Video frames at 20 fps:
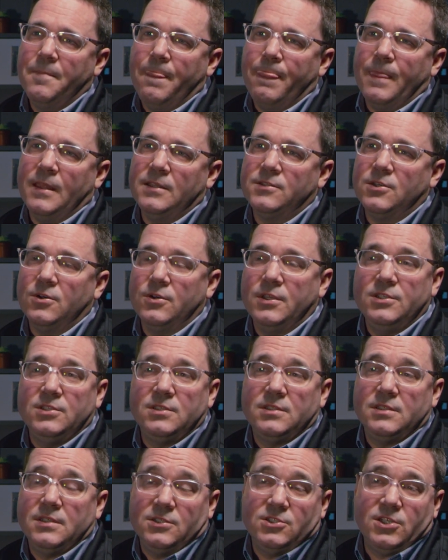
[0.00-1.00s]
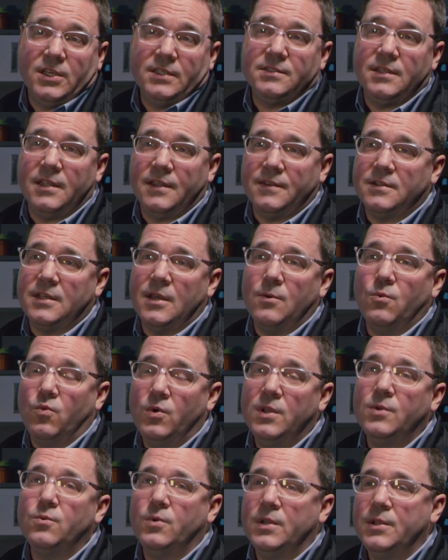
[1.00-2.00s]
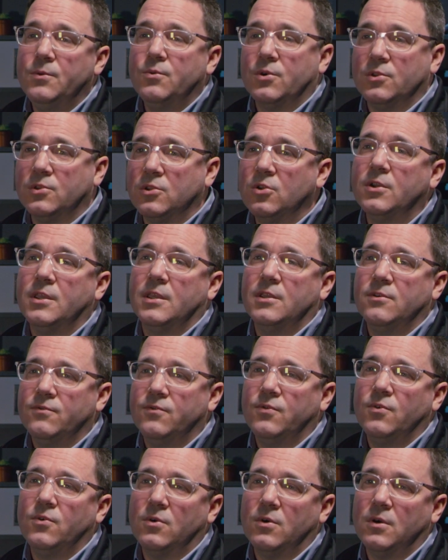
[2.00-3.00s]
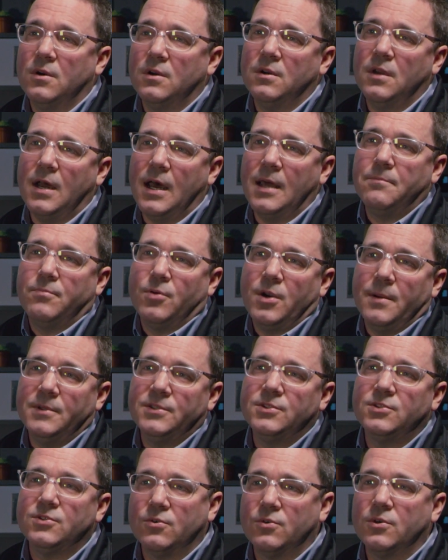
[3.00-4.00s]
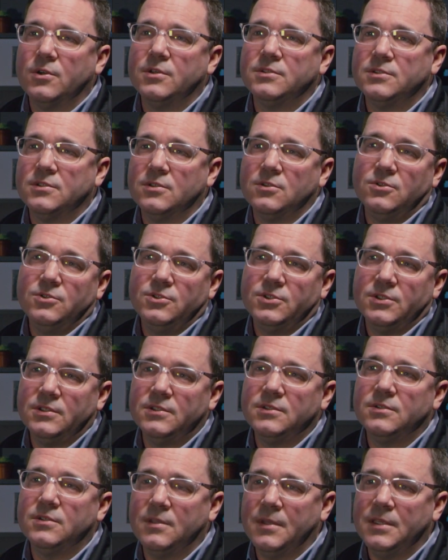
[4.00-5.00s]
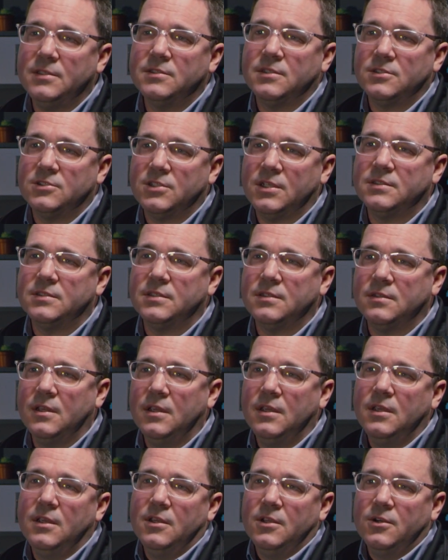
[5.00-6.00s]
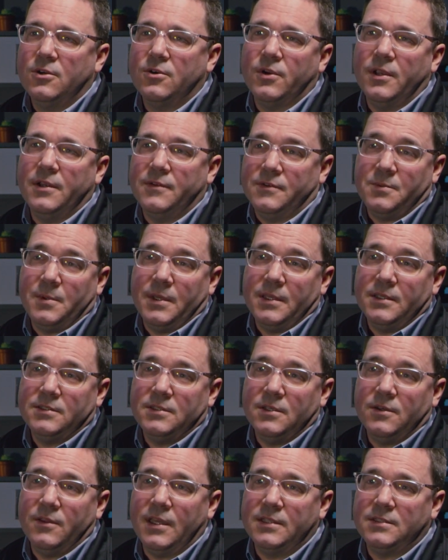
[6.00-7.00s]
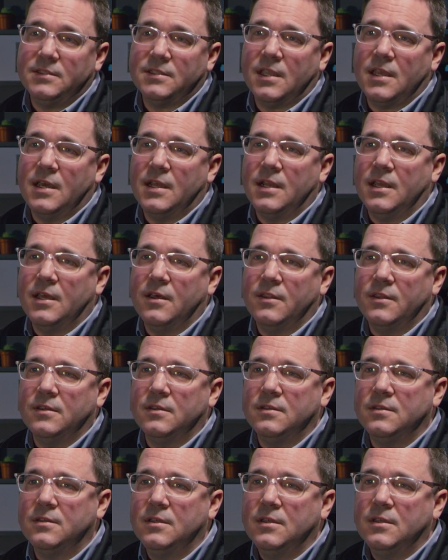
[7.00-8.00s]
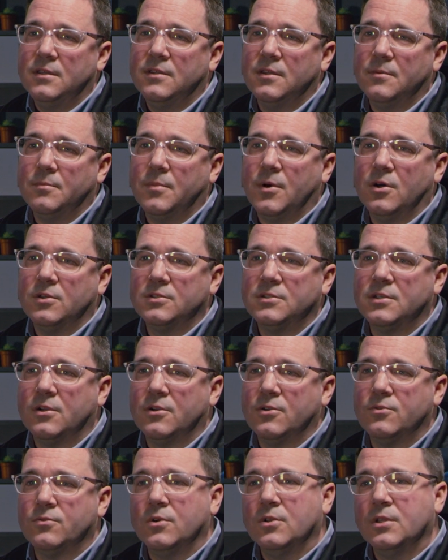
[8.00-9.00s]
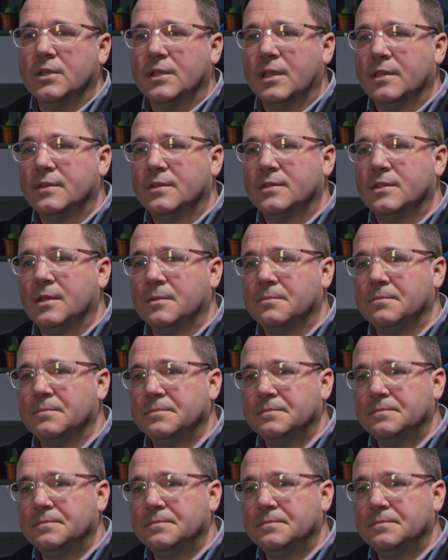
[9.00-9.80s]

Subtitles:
And so he suggested at the time, when we were looking for on-premise storage solutions, he suggested creative.space. So that's kind of how the ball started rolling at the time.